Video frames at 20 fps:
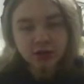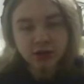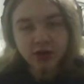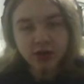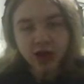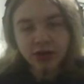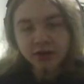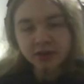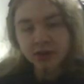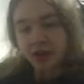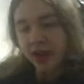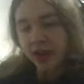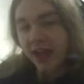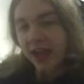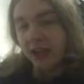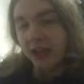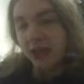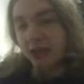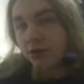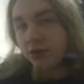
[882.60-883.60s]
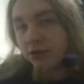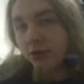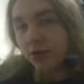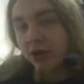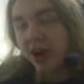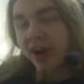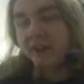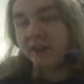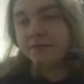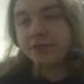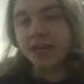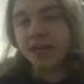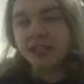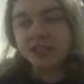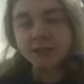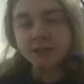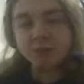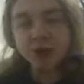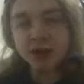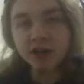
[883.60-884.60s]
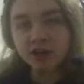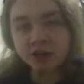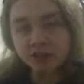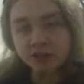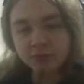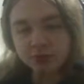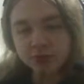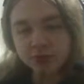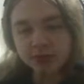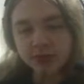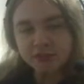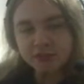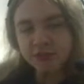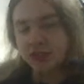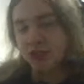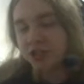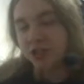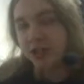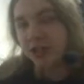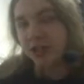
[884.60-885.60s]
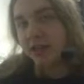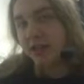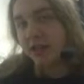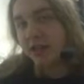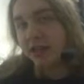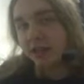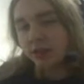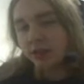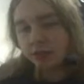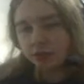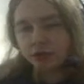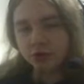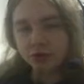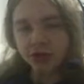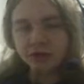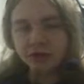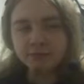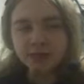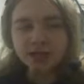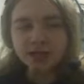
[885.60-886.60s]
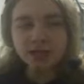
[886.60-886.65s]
Either that or have less spread on the bullets, much like in Ikaruga.